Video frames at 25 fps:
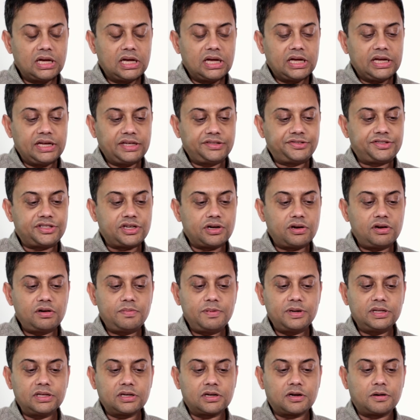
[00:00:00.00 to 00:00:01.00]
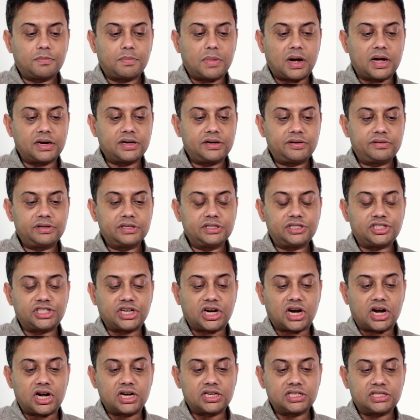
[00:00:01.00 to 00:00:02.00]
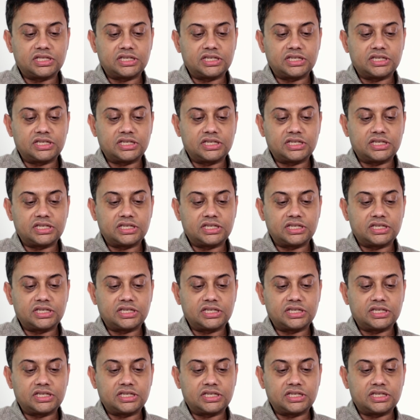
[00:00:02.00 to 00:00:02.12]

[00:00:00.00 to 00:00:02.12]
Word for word: He's told by the commander in charge